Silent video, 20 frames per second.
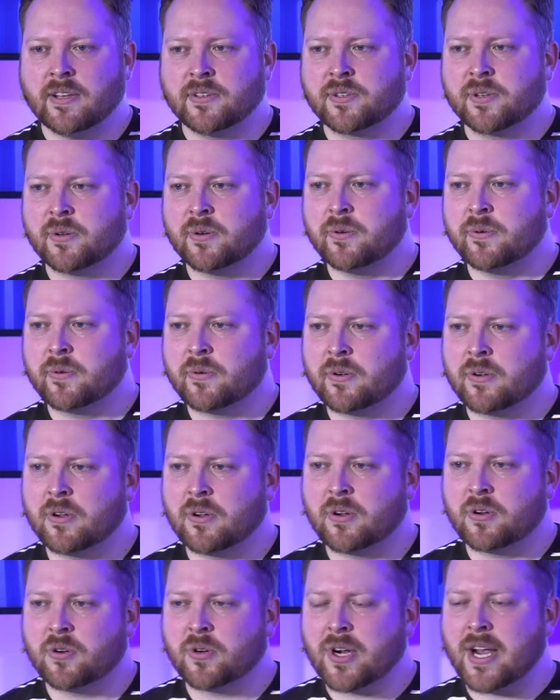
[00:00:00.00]
And so
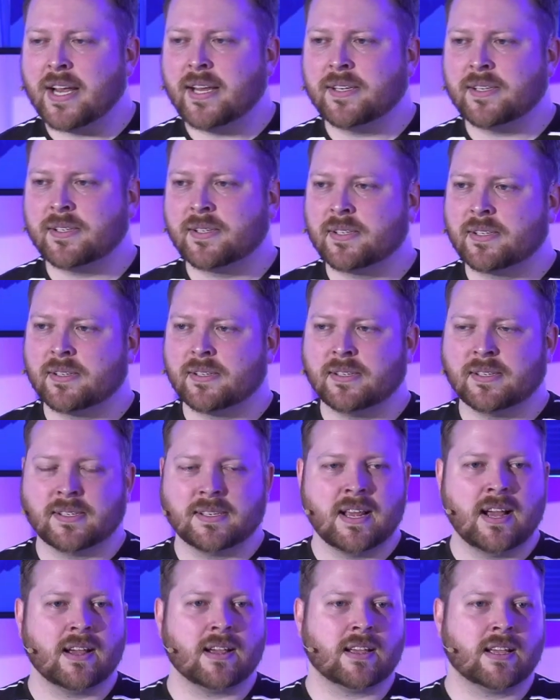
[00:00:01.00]
Christ
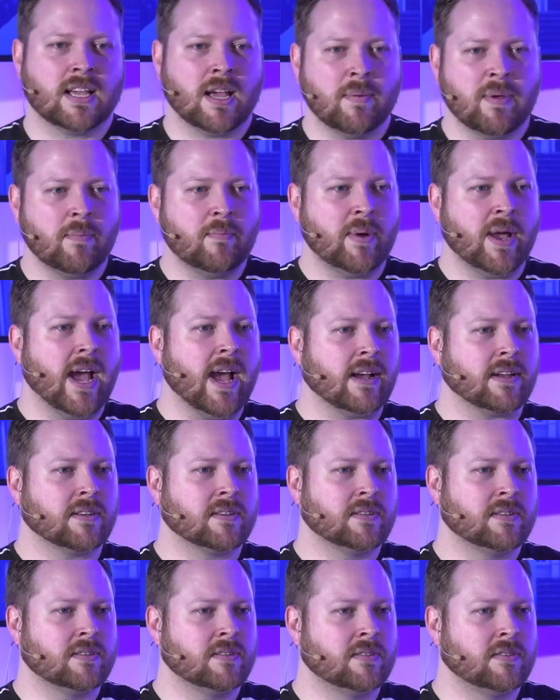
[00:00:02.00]
is not coming back
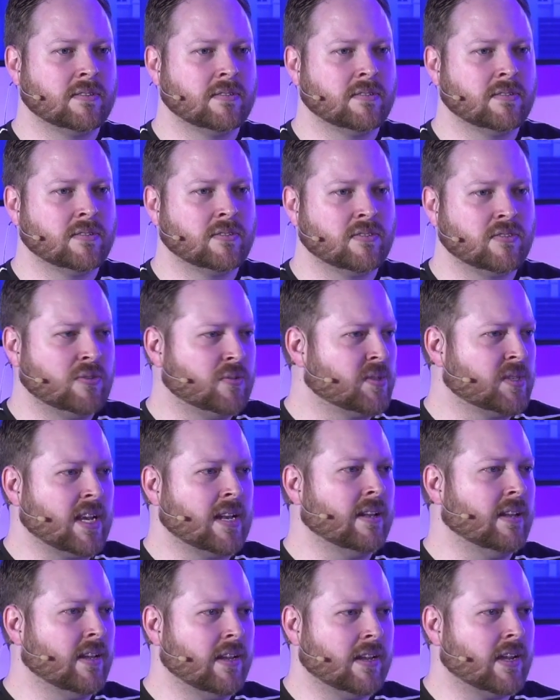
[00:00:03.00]
to
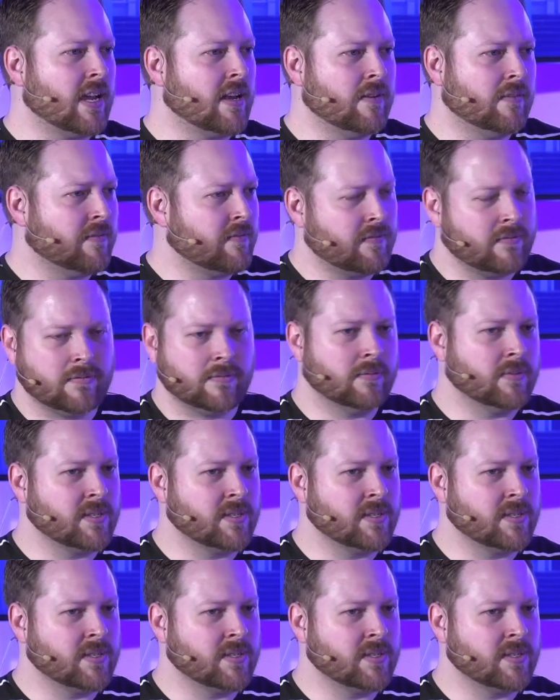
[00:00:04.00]
suddenly kind of